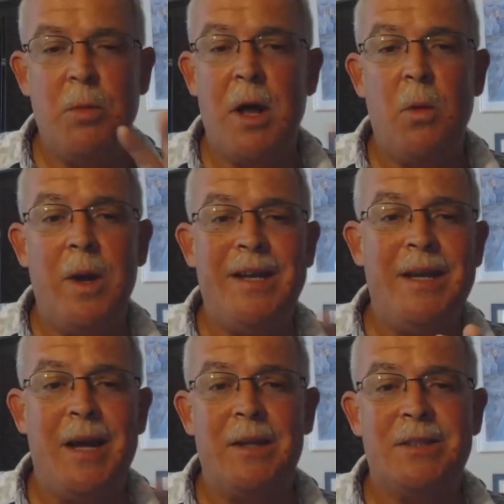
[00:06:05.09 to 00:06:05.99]
by the way,
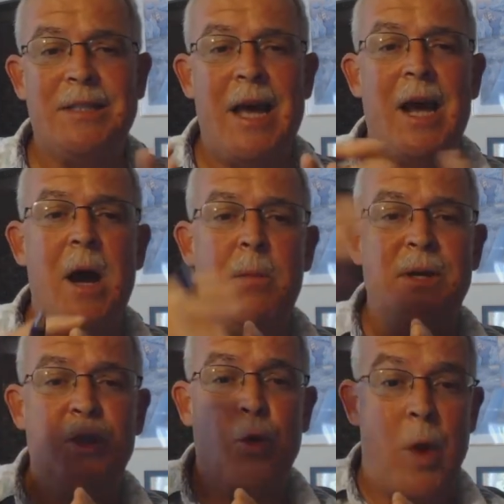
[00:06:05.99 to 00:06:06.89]
did not stack up
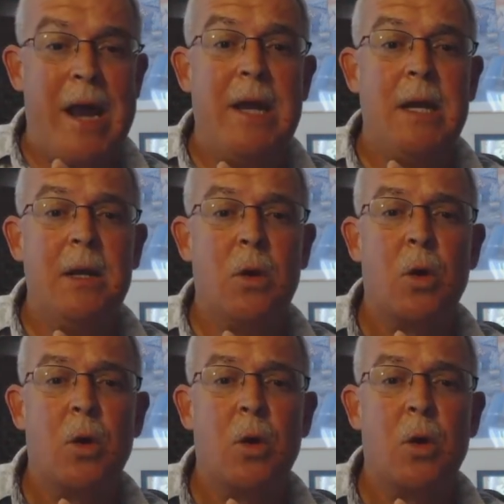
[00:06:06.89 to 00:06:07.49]
as great